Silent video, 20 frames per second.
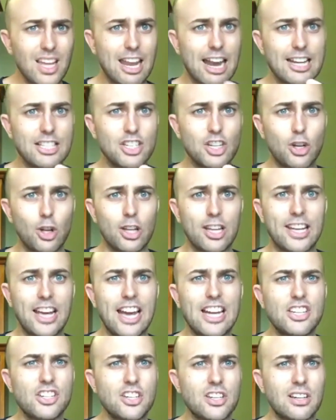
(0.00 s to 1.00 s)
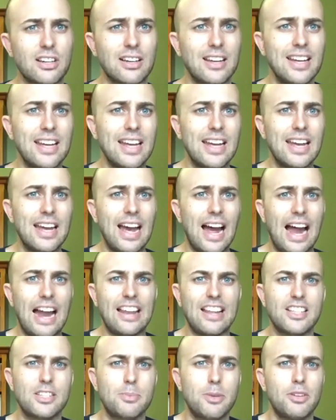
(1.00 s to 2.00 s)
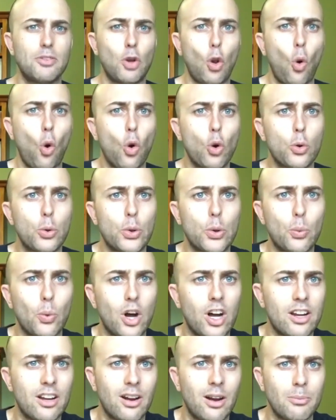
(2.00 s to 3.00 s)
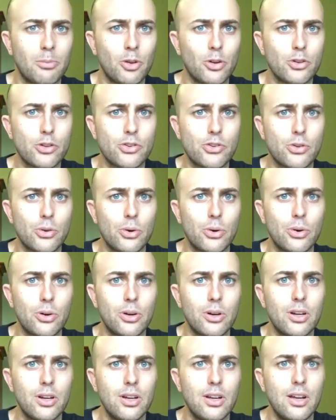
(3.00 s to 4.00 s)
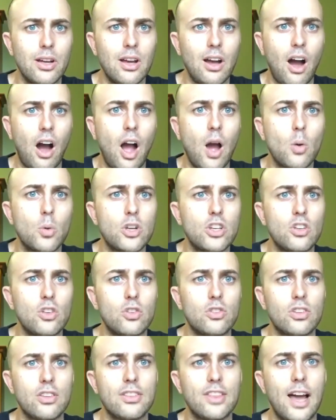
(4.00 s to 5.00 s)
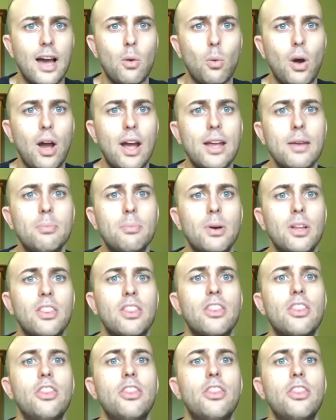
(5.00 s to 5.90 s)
That's a collocation, and that's a bit of an awkward one. I'm not sure I would use it that way, but